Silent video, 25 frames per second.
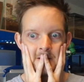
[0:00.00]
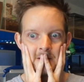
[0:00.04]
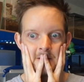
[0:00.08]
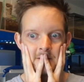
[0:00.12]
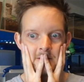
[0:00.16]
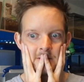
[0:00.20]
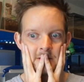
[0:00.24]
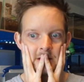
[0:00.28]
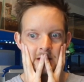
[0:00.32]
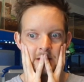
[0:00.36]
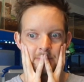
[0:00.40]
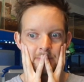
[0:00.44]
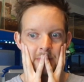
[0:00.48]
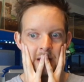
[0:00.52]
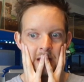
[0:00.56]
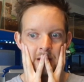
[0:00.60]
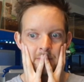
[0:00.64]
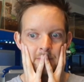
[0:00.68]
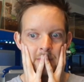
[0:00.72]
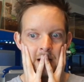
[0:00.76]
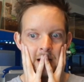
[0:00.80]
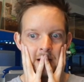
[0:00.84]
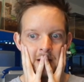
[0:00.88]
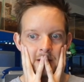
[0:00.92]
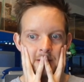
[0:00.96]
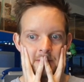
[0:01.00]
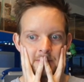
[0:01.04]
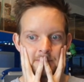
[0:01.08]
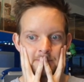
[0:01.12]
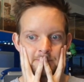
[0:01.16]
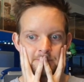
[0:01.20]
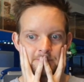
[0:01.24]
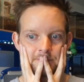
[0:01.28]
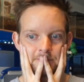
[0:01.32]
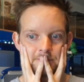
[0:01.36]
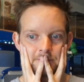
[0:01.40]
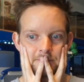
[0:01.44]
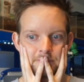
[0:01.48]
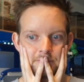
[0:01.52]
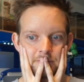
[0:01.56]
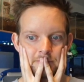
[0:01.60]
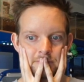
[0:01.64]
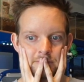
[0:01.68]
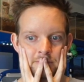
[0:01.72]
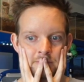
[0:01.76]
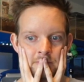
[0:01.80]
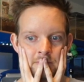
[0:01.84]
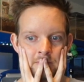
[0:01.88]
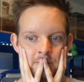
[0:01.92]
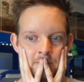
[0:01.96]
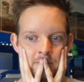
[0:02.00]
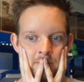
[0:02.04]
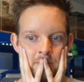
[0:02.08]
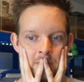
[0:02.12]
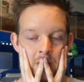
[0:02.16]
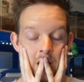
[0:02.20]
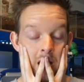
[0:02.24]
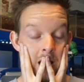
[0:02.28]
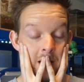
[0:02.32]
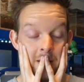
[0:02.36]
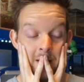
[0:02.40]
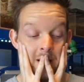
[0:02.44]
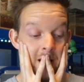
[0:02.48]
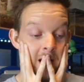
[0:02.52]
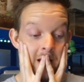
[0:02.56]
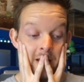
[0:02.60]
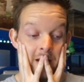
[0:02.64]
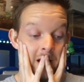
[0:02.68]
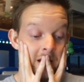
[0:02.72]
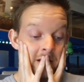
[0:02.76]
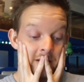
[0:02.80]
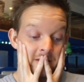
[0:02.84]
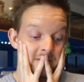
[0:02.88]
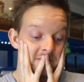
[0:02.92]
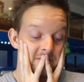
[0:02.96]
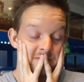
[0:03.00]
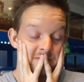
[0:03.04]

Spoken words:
Since being back, I